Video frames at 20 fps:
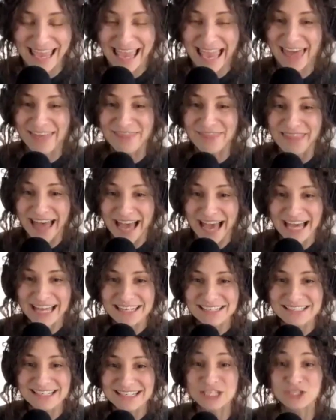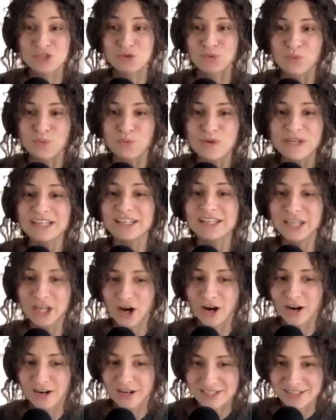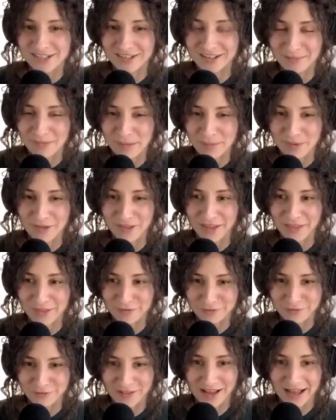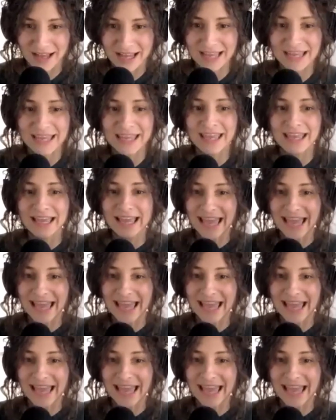And that is really hard to come up with on the fly.